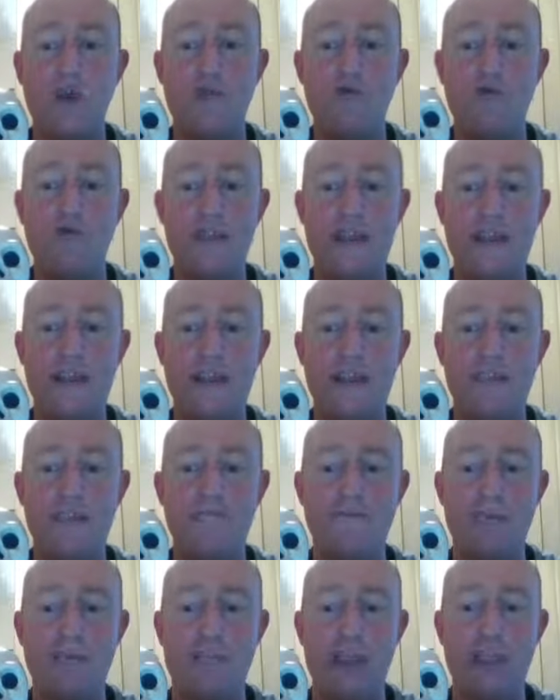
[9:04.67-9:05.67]
read the
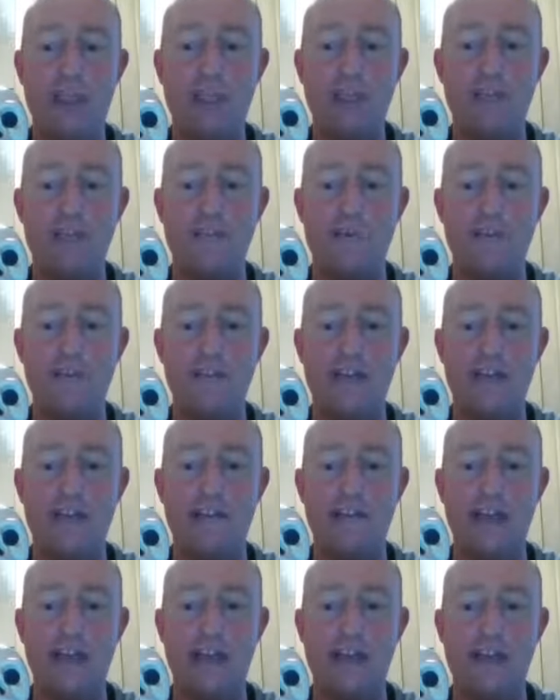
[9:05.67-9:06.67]
information of what's
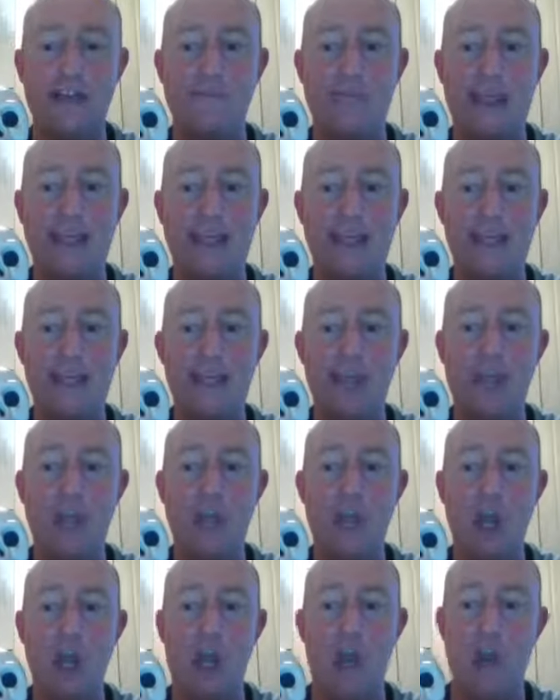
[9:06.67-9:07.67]
inside the package,
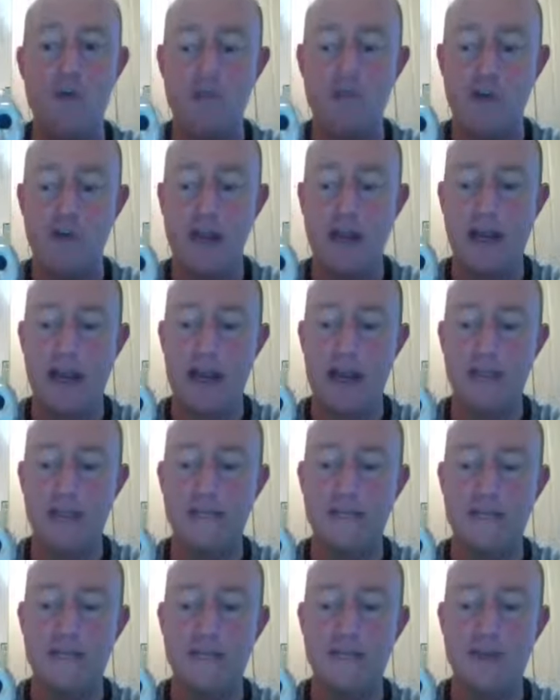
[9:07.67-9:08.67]
and realize
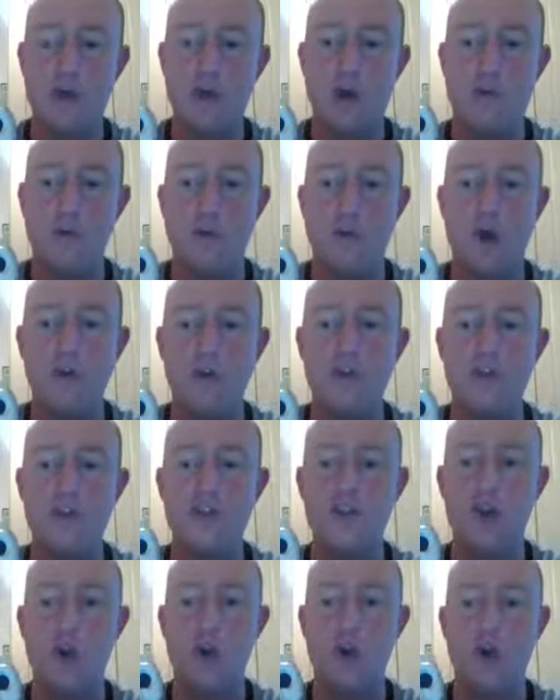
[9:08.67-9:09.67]
this is your
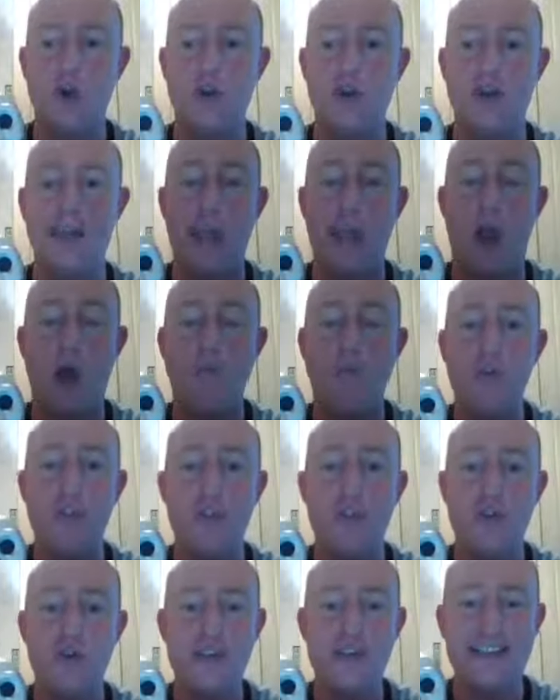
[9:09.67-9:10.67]
once only
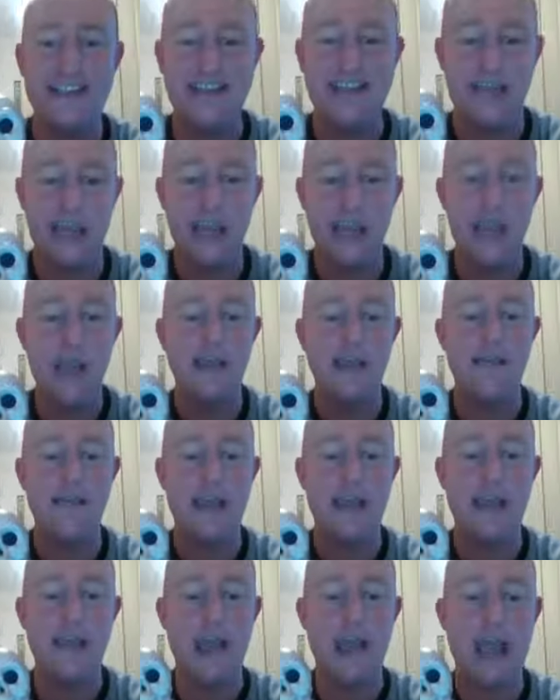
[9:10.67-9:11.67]
opportunity to
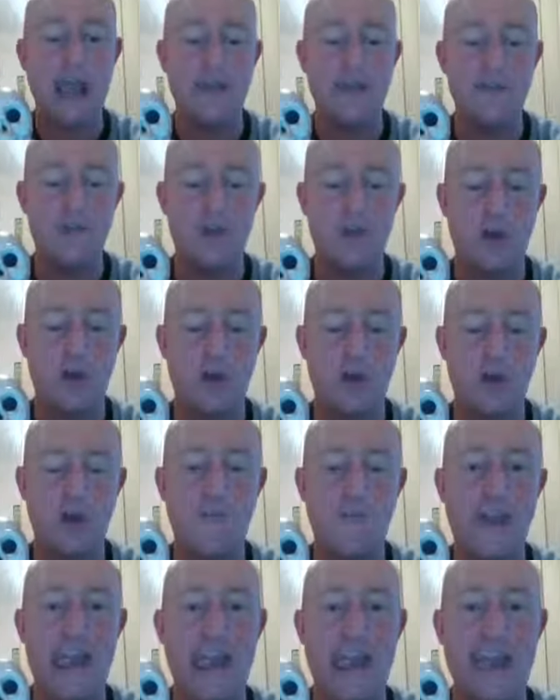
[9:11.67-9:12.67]
get your hands on
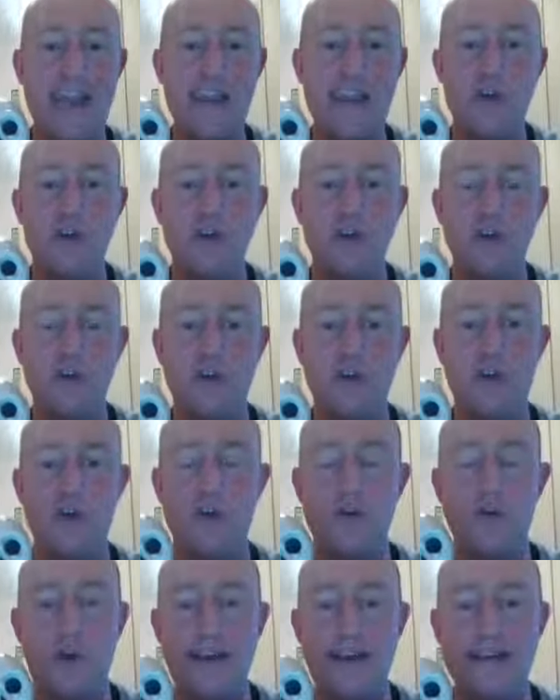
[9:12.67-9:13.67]
over
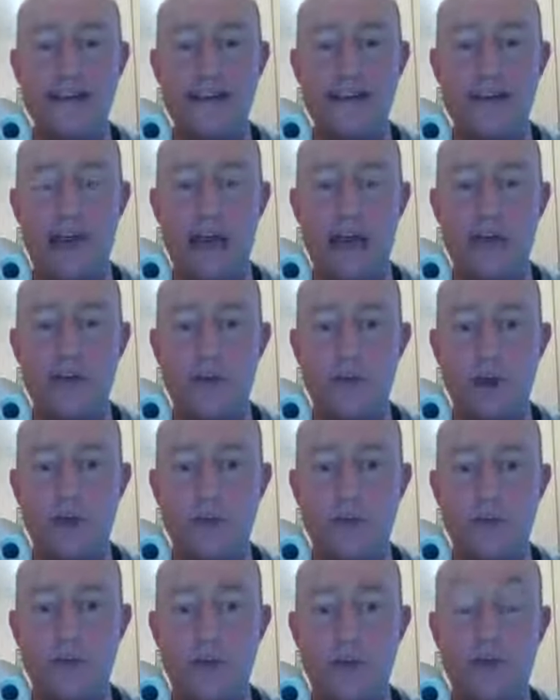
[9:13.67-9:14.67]

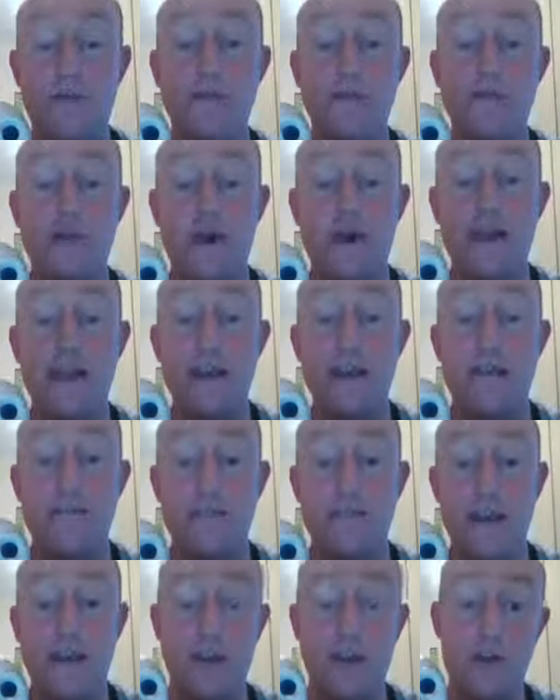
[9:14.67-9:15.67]
$829 worth of training
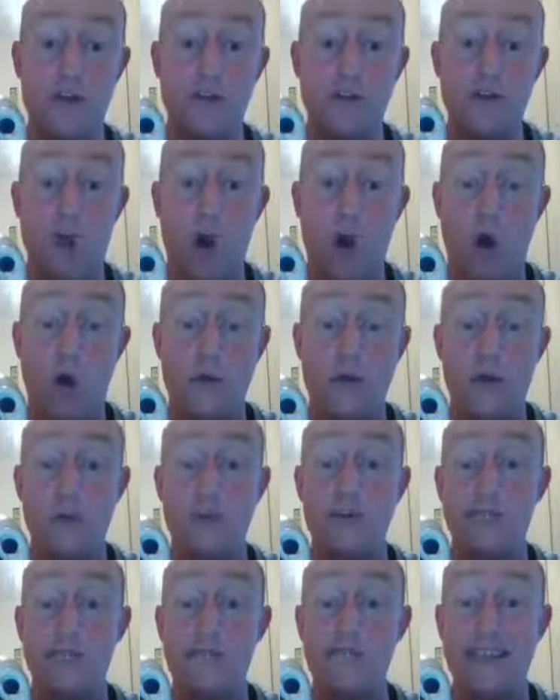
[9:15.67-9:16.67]
videos,
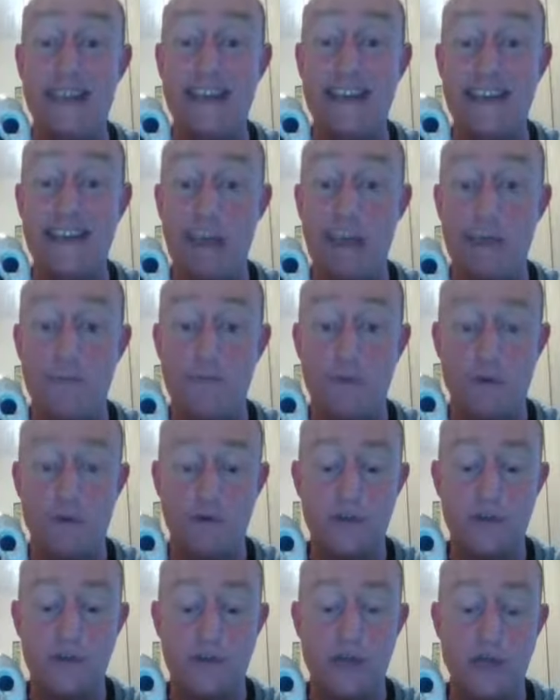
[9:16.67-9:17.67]
audios, and PDF
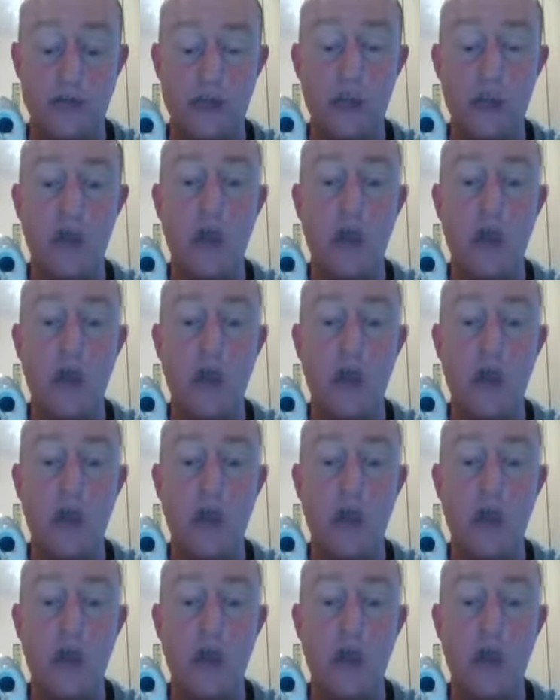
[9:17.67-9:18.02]
books